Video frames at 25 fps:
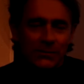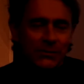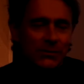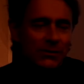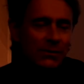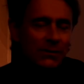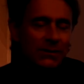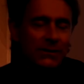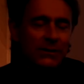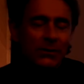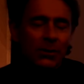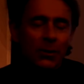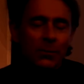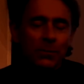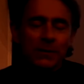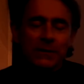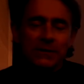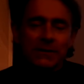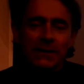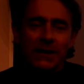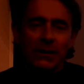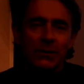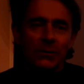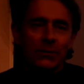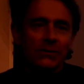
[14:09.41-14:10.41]
Certainly no
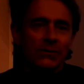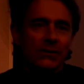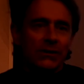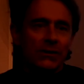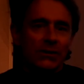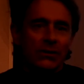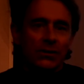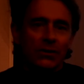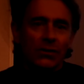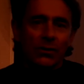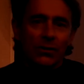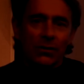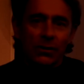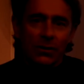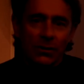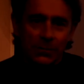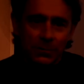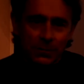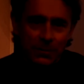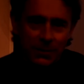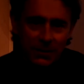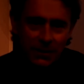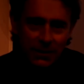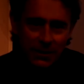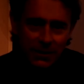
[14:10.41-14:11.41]
potatoes in Europe.